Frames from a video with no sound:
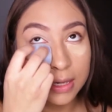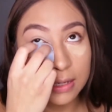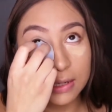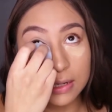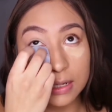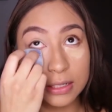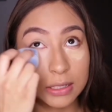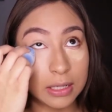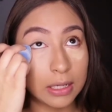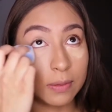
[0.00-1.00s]
a
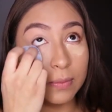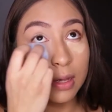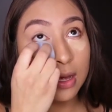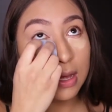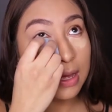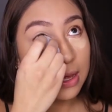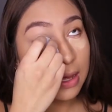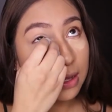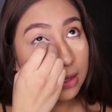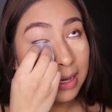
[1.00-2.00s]
nickname?
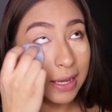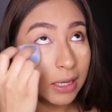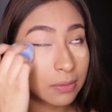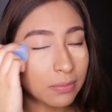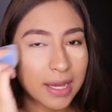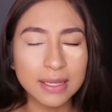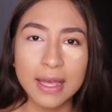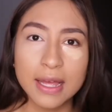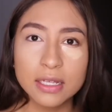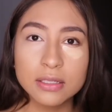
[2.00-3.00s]
Um, I
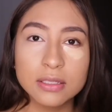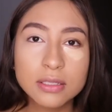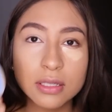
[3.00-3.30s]
guess,